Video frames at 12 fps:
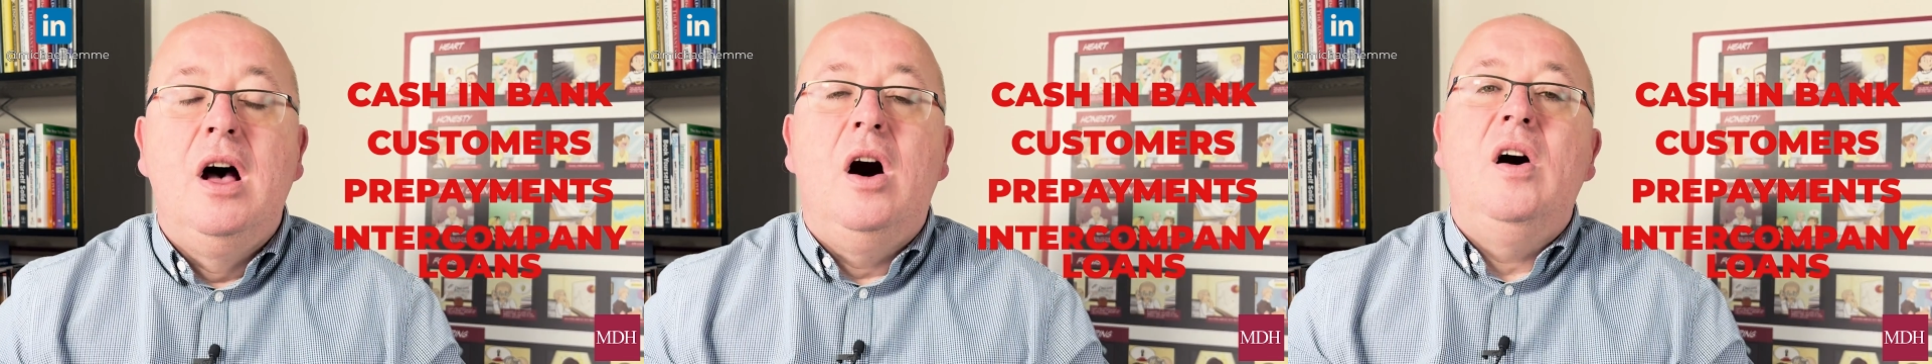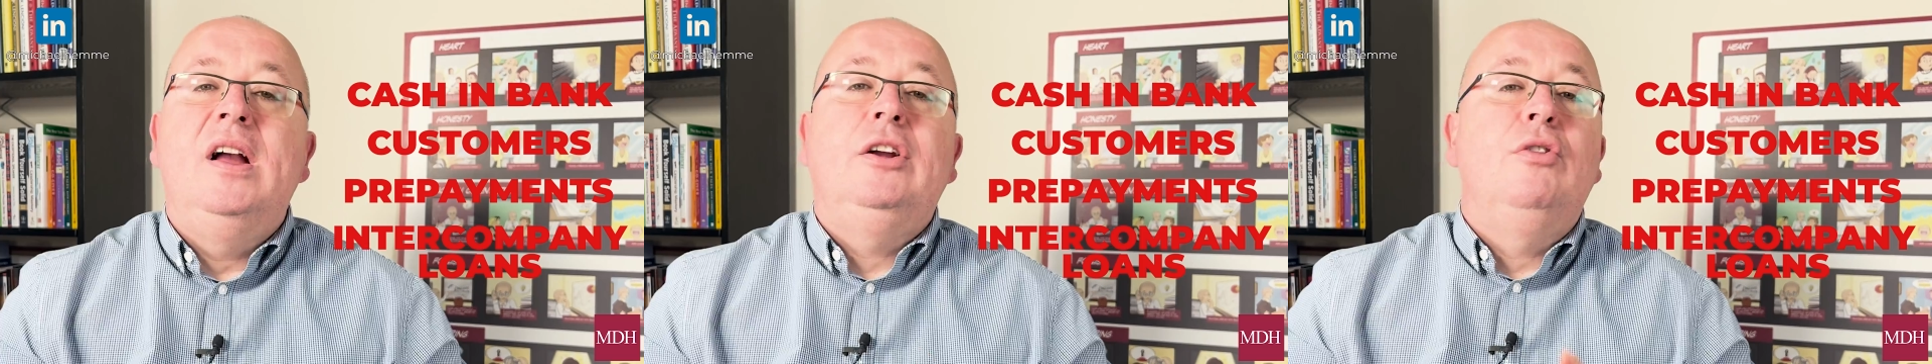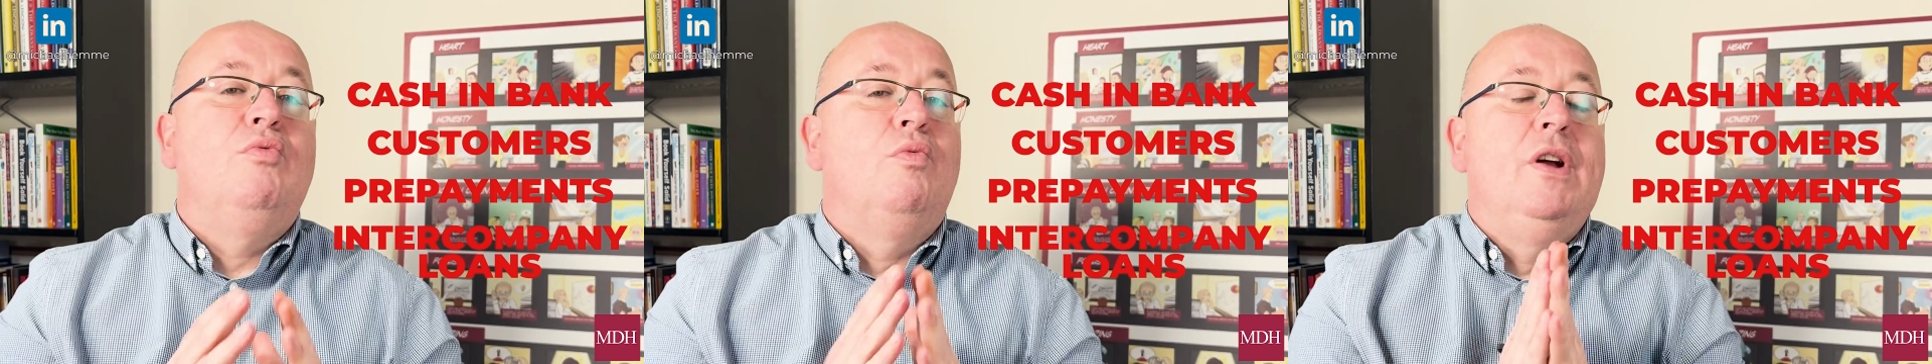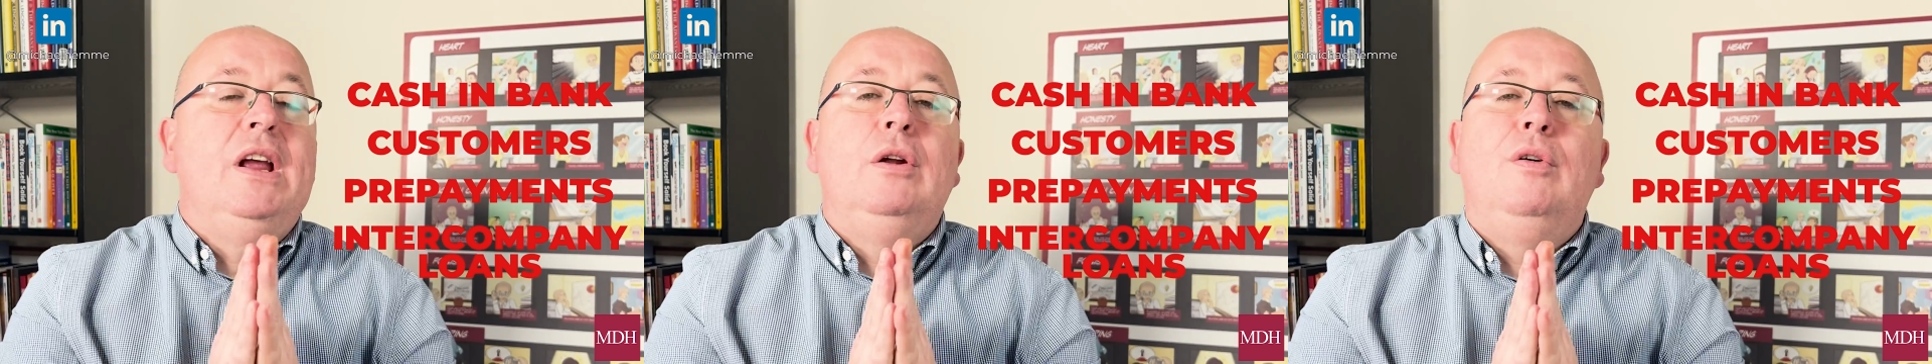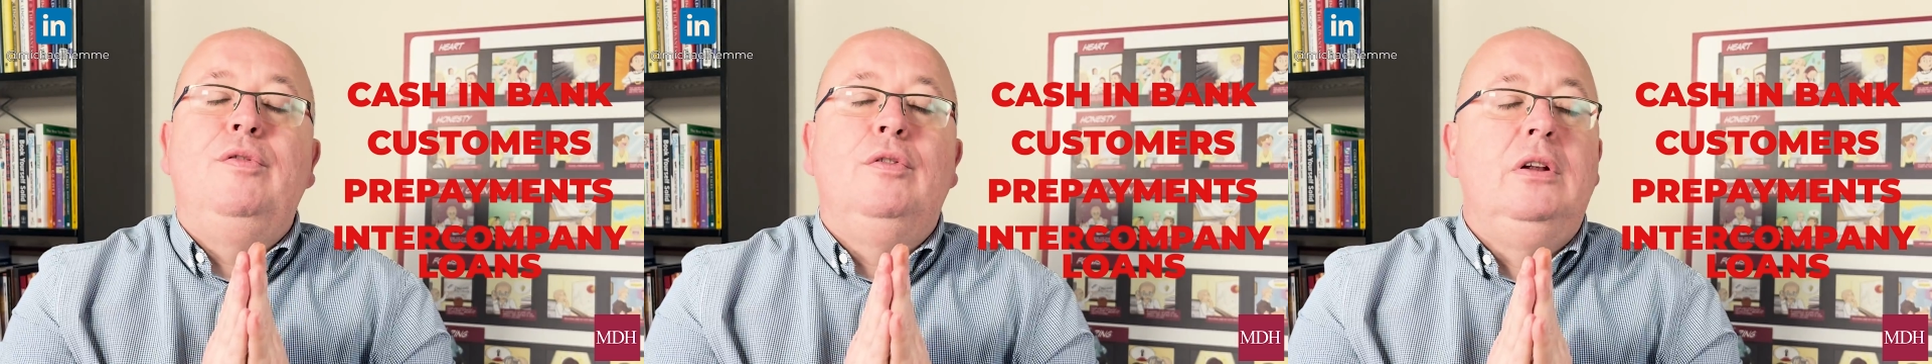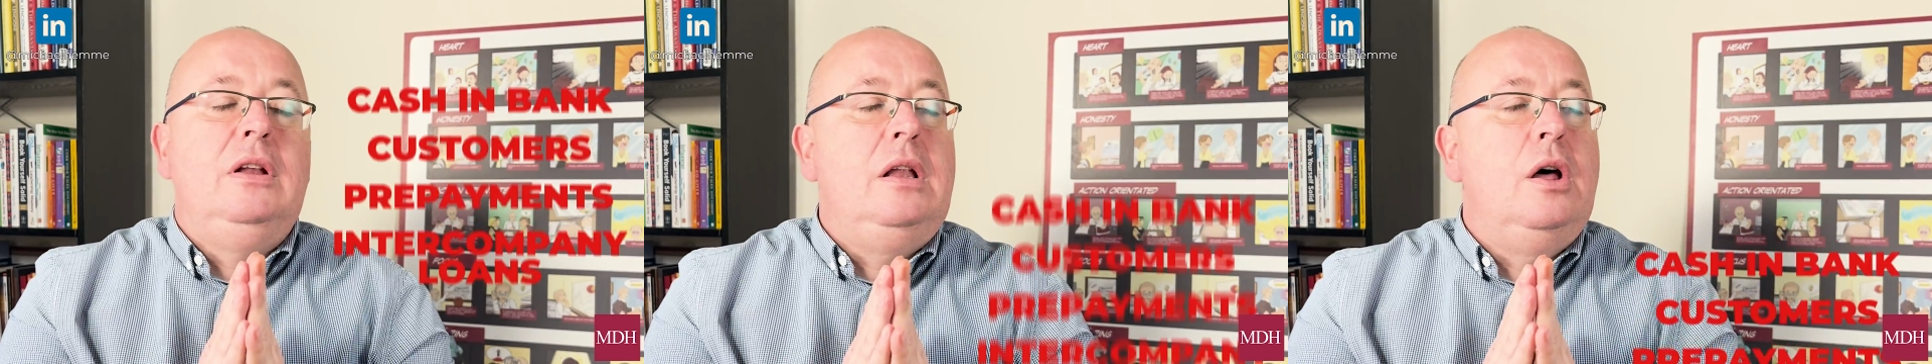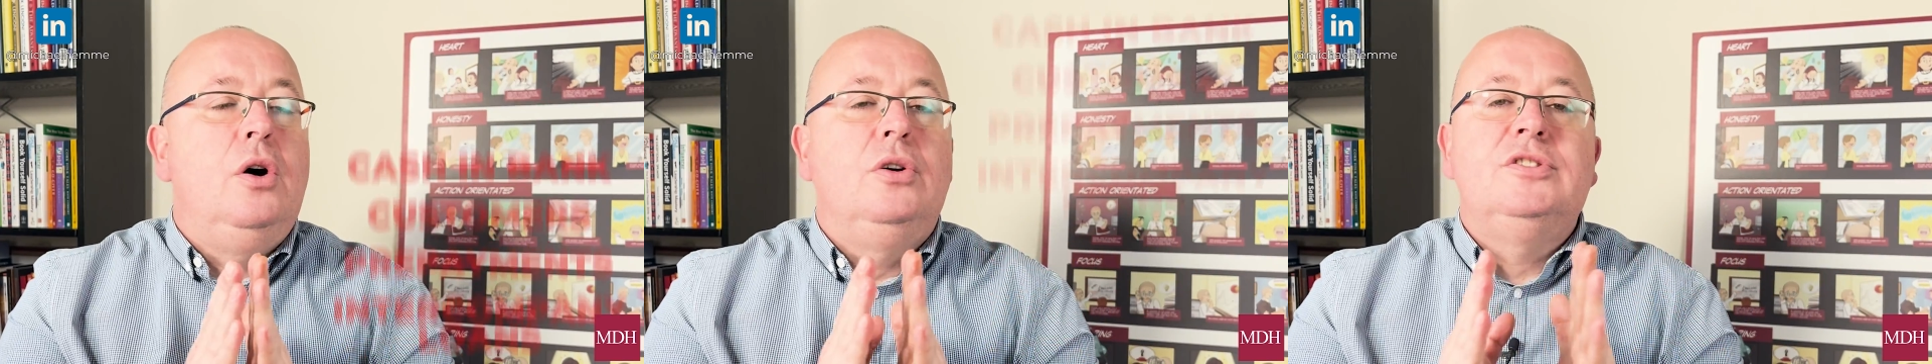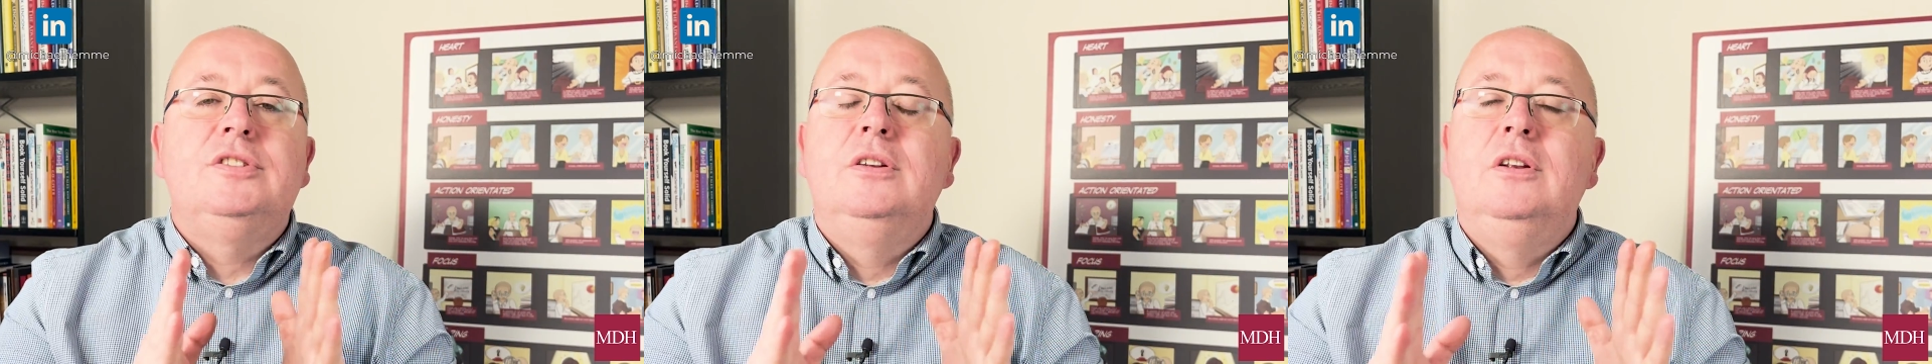I could reel off
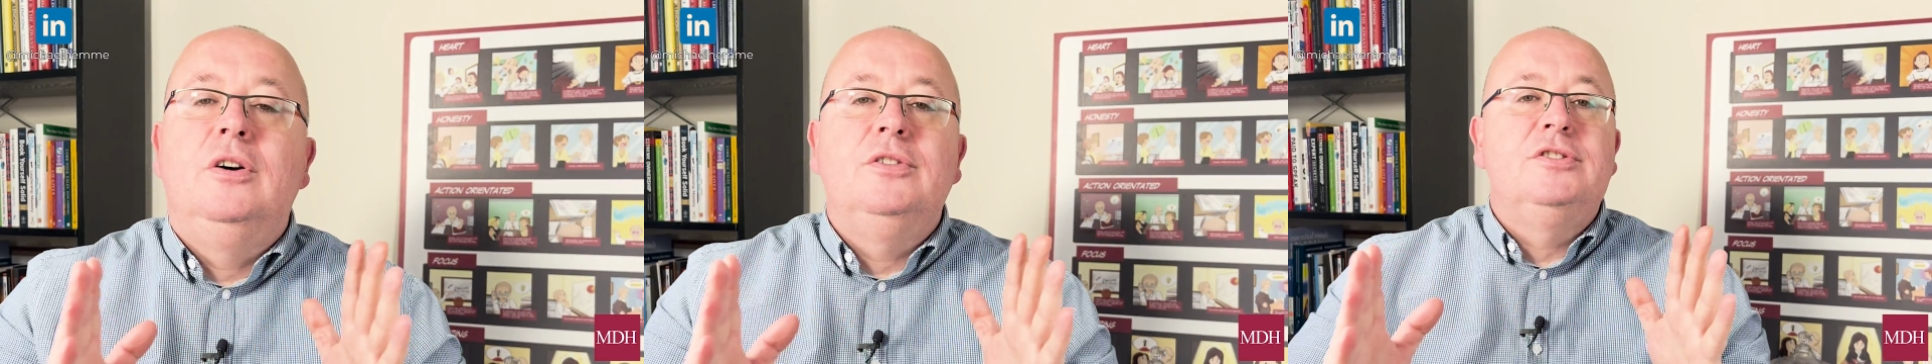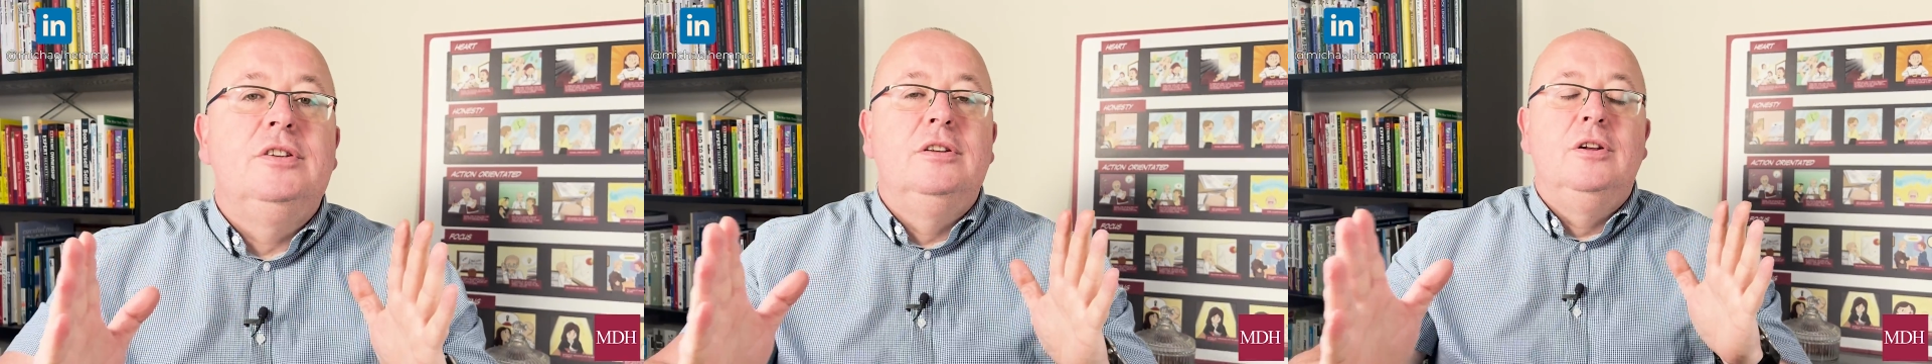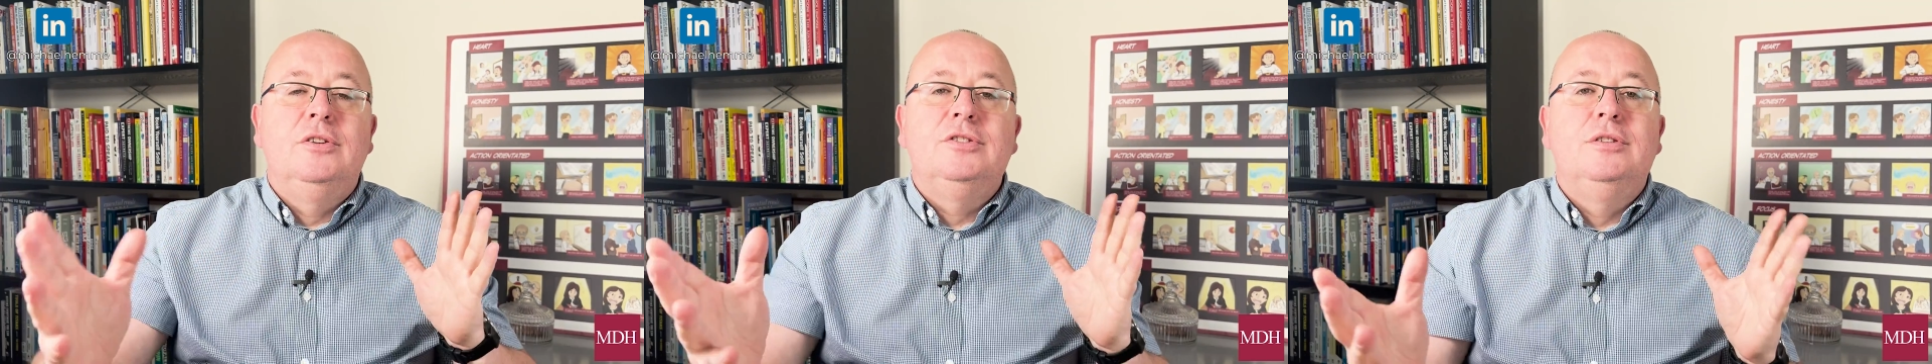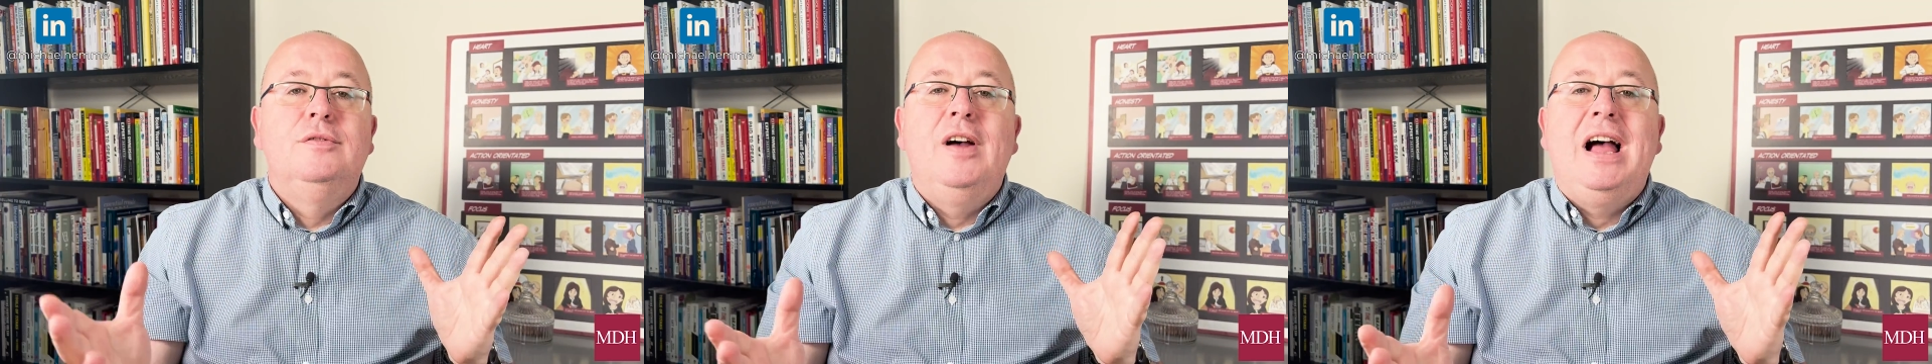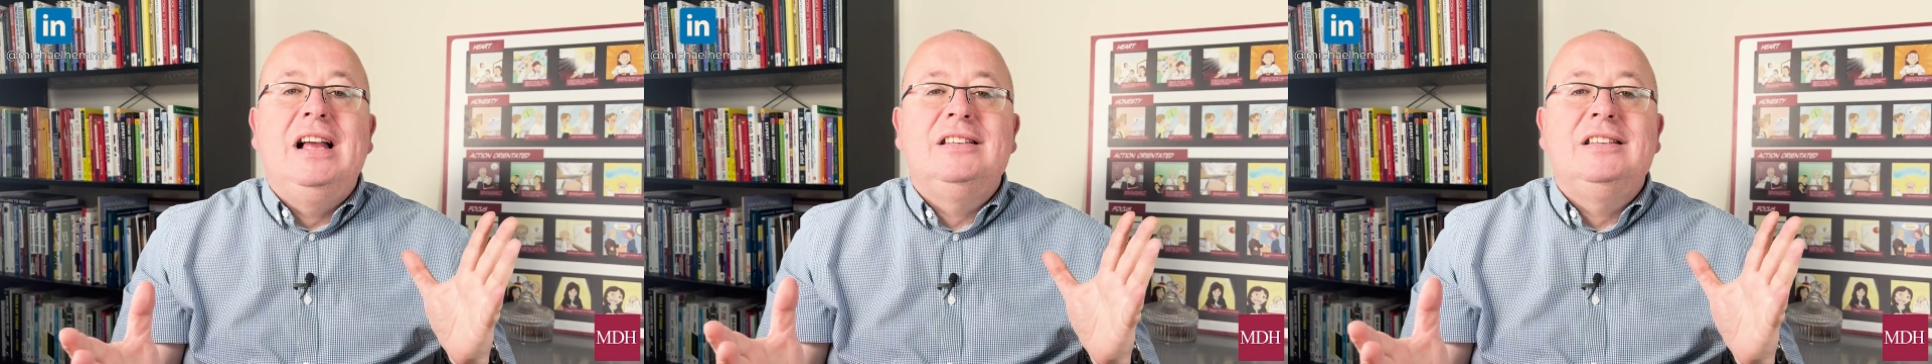lots and lots and lots of